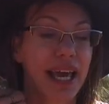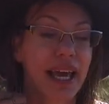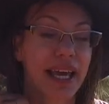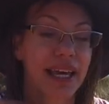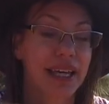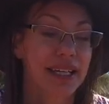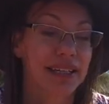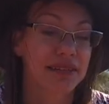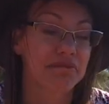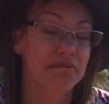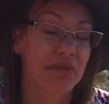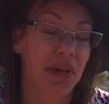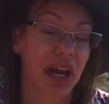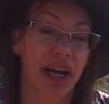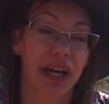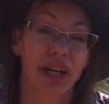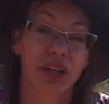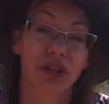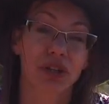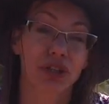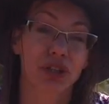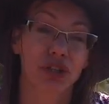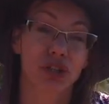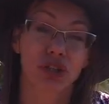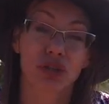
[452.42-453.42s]
And I
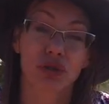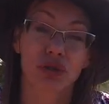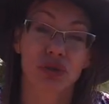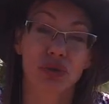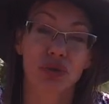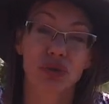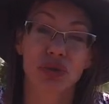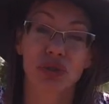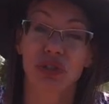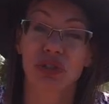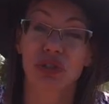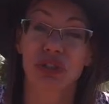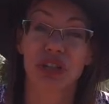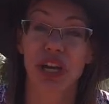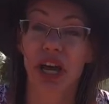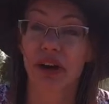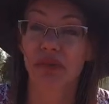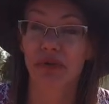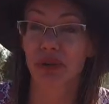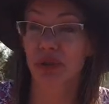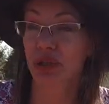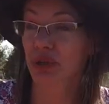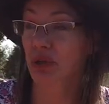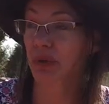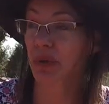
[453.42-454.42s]
could choose
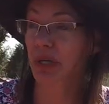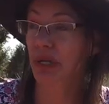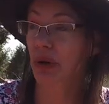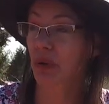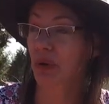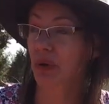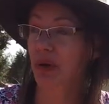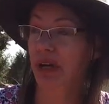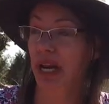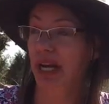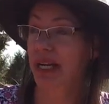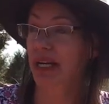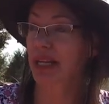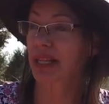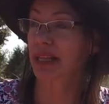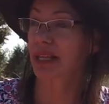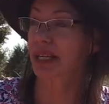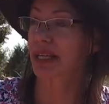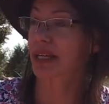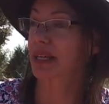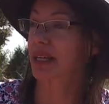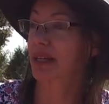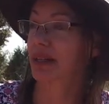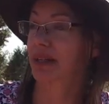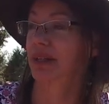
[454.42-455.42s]
never to record
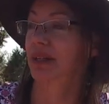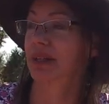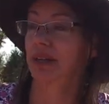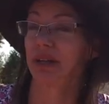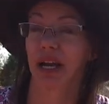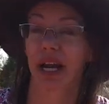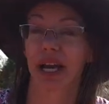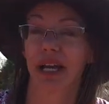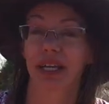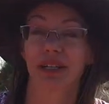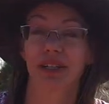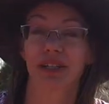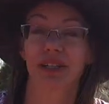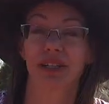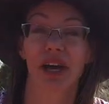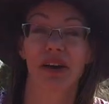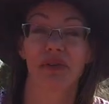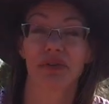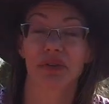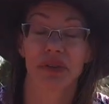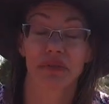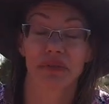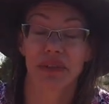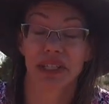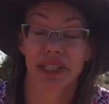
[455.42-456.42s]
anything here and
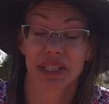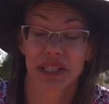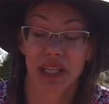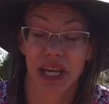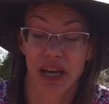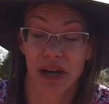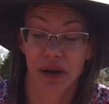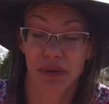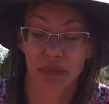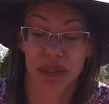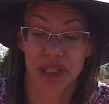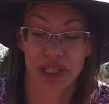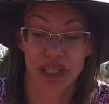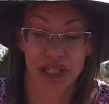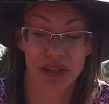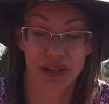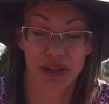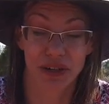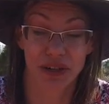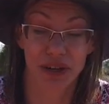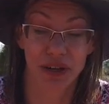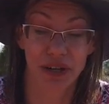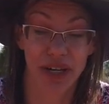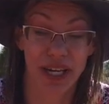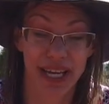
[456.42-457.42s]
never even say I was
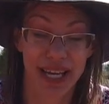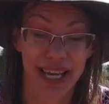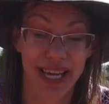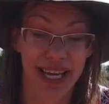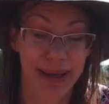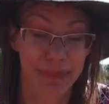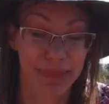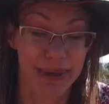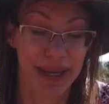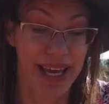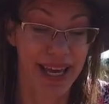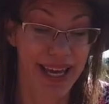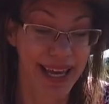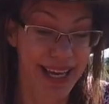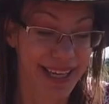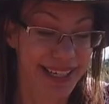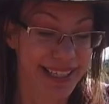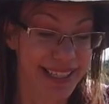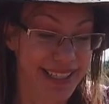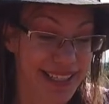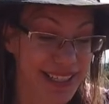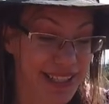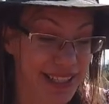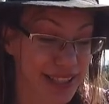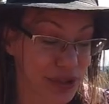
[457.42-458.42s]
here.
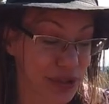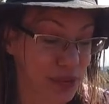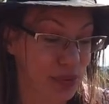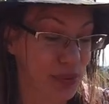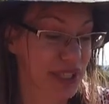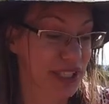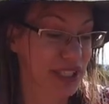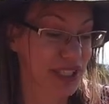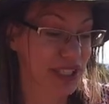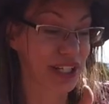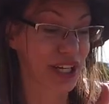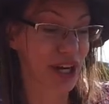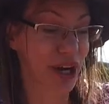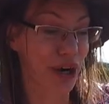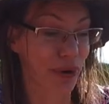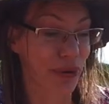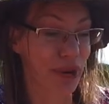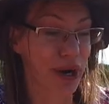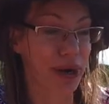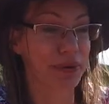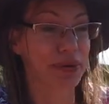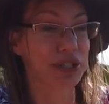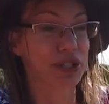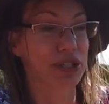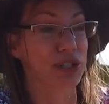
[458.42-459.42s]
And you wouldn't know.
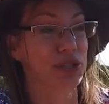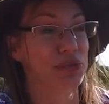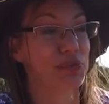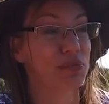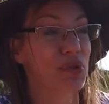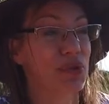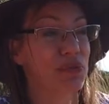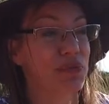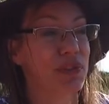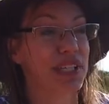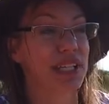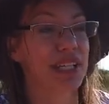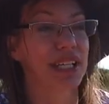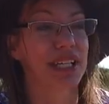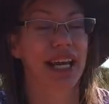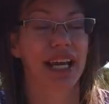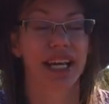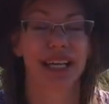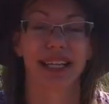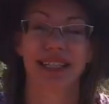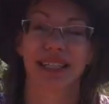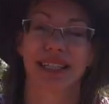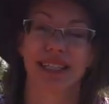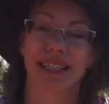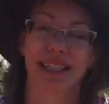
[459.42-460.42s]
I would just move to the
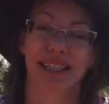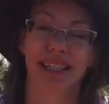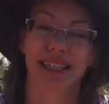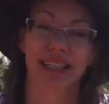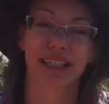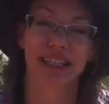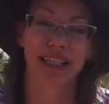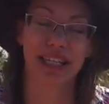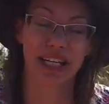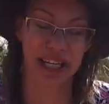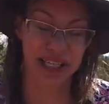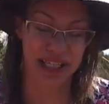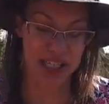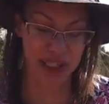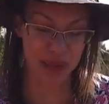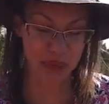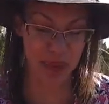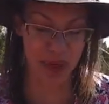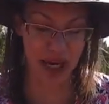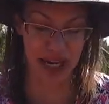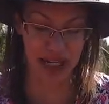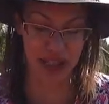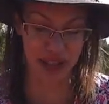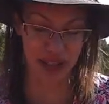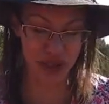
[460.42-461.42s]
next
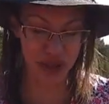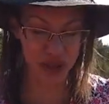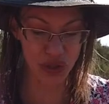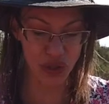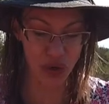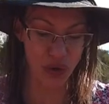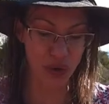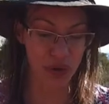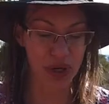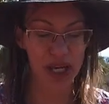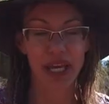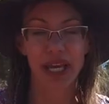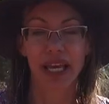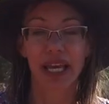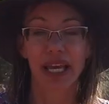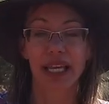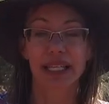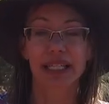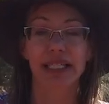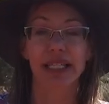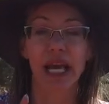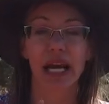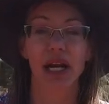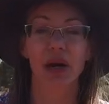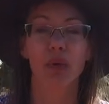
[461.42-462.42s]
spot. So
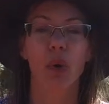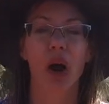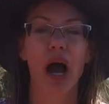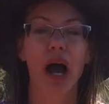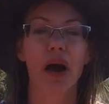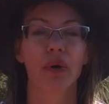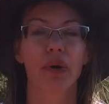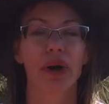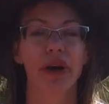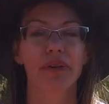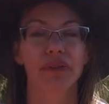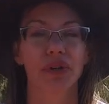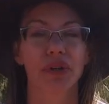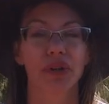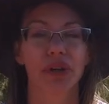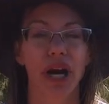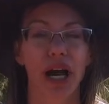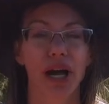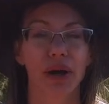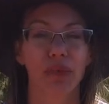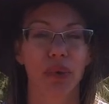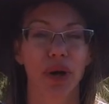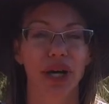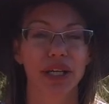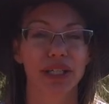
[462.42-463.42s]
it's kind of however
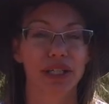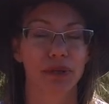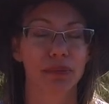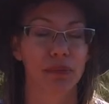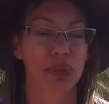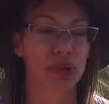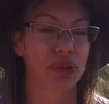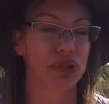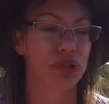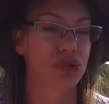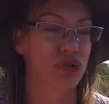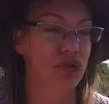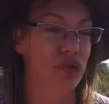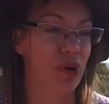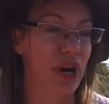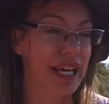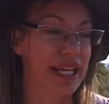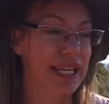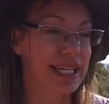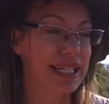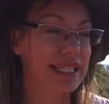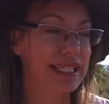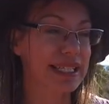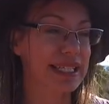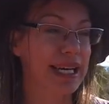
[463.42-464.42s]
I want to
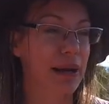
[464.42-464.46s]
portray it.